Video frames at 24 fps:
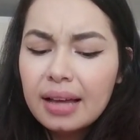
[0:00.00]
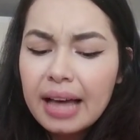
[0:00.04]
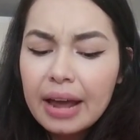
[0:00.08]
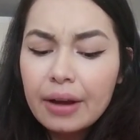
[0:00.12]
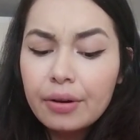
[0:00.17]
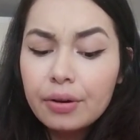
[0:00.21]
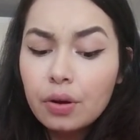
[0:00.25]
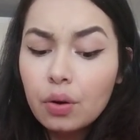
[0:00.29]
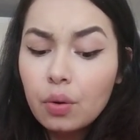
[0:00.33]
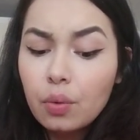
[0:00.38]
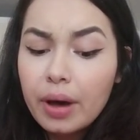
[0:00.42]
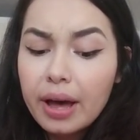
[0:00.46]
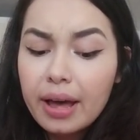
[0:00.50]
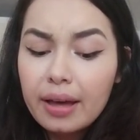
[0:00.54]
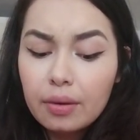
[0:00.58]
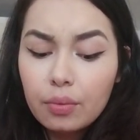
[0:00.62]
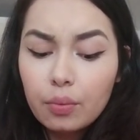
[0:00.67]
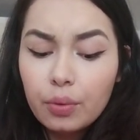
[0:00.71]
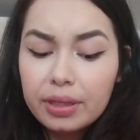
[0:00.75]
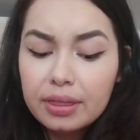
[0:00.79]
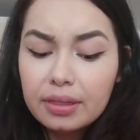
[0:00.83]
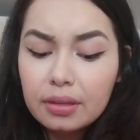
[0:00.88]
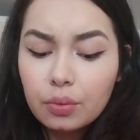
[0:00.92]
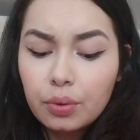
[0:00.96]
I don't know why
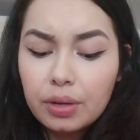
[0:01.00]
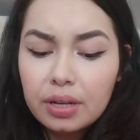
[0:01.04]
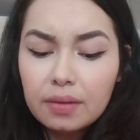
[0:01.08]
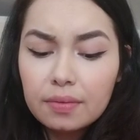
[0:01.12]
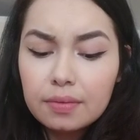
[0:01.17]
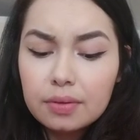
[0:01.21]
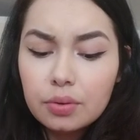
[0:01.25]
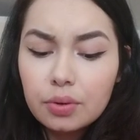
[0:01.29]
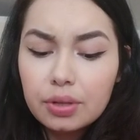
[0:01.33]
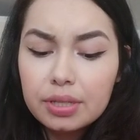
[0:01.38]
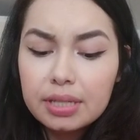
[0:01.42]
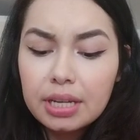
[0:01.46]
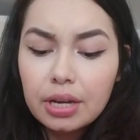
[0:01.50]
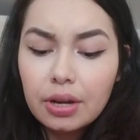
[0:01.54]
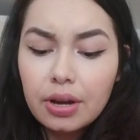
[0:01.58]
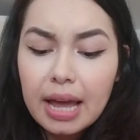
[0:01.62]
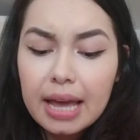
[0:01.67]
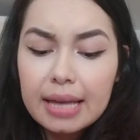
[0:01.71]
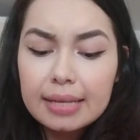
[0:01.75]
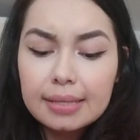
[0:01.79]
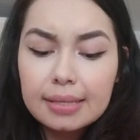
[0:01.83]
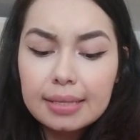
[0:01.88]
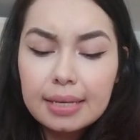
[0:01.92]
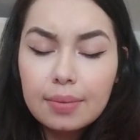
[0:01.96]
with the Queen of Swords here,
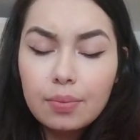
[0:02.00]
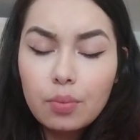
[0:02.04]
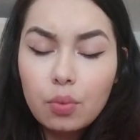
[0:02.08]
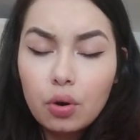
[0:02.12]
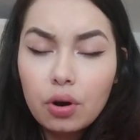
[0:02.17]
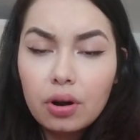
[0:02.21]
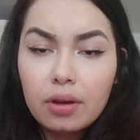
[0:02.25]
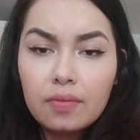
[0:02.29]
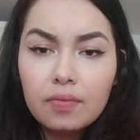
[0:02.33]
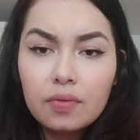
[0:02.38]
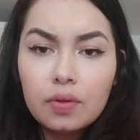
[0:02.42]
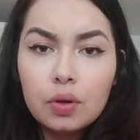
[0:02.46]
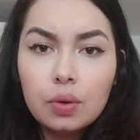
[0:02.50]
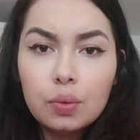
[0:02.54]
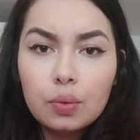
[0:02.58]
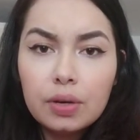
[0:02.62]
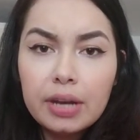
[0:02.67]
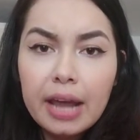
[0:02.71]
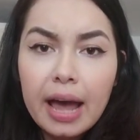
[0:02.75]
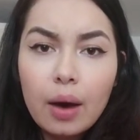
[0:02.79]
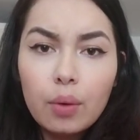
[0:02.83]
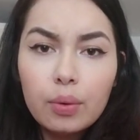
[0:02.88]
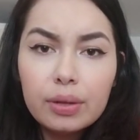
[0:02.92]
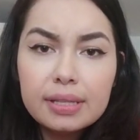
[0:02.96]
I see more
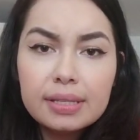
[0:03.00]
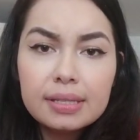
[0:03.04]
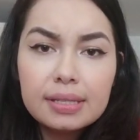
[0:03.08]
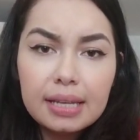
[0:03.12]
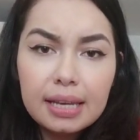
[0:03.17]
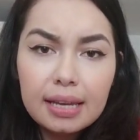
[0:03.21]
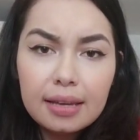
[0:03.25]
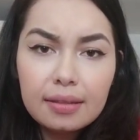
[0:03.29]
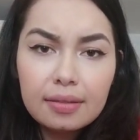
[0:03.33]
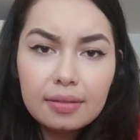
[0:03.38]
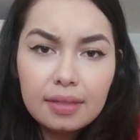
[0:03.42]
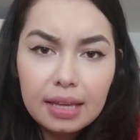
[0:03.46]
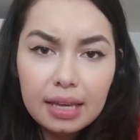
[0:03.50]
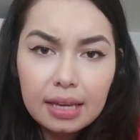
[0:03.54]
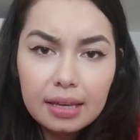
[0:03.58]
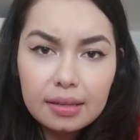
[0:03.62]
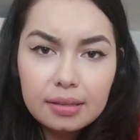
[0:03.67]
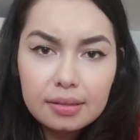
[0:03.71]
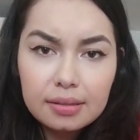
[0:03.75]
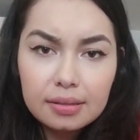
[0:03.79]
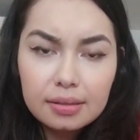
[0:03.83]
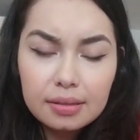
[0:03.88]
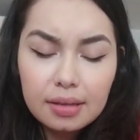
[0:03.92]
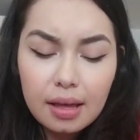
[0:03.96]
now with seeing
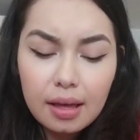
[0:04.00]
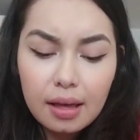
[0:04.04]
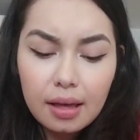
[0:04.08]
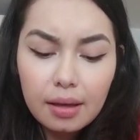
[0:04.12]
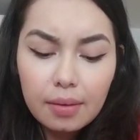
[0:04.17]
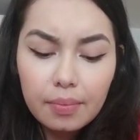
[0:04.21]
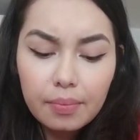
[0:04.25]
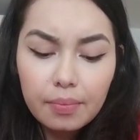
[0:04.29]
things